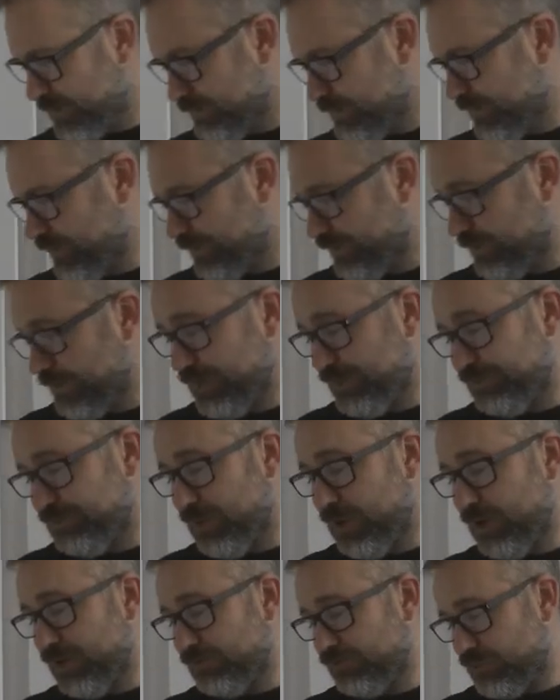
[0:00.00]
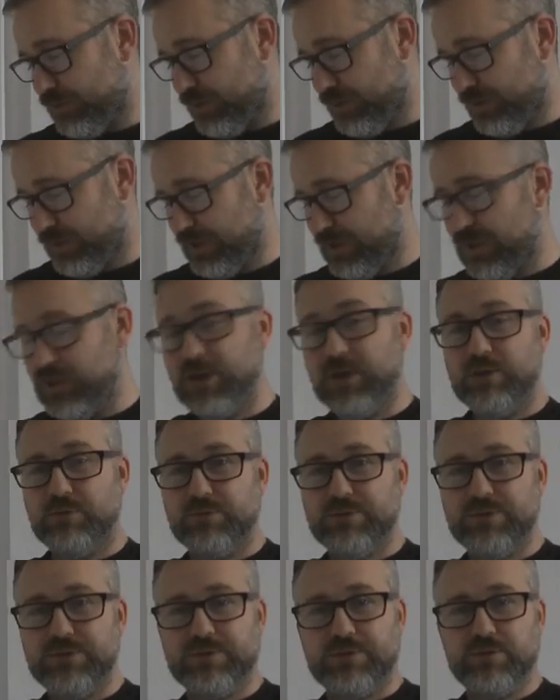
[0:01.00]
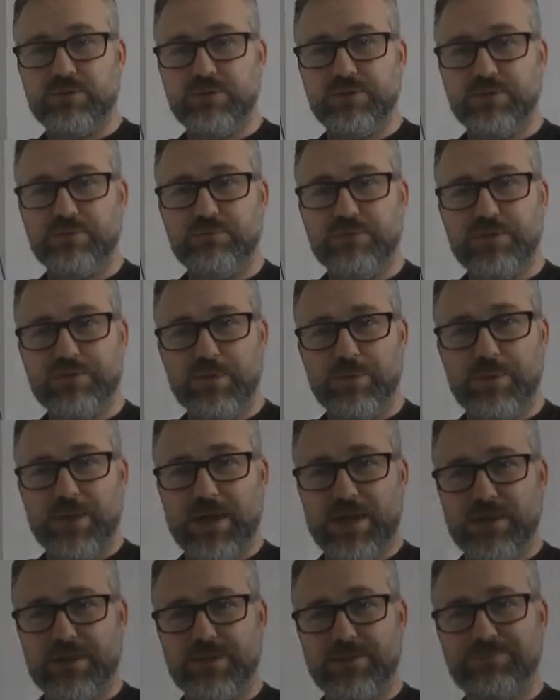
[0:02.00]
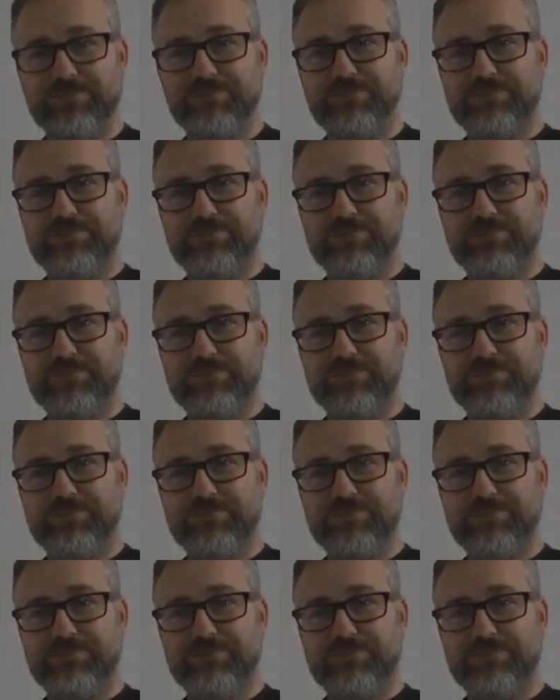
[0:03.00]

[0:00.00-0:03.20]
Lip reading: Right, so here's part 1, which is called The Riverbank.